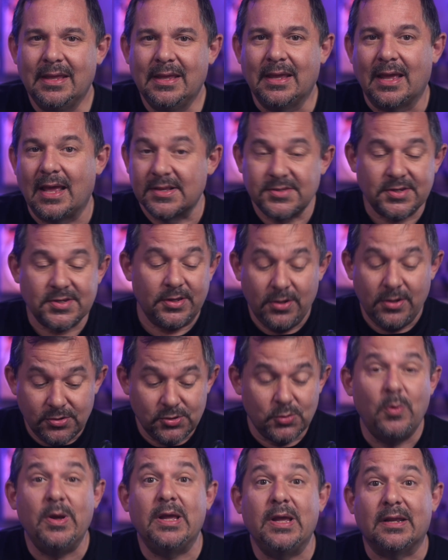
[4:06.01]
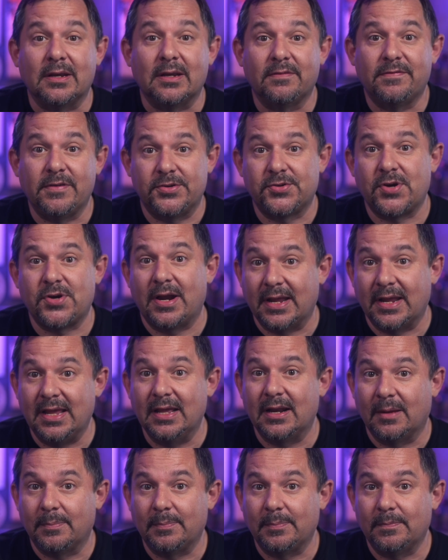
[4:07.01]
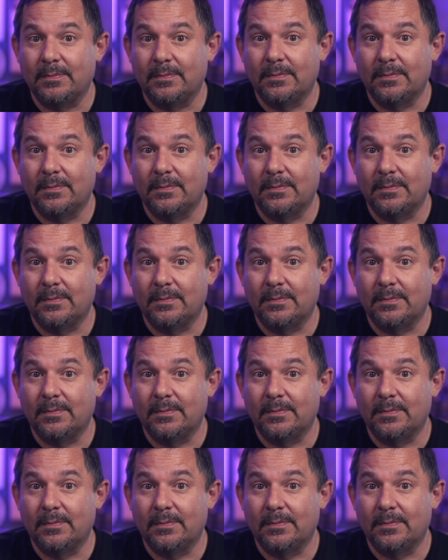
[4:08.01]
Now, that's a huge win if you're trying to get up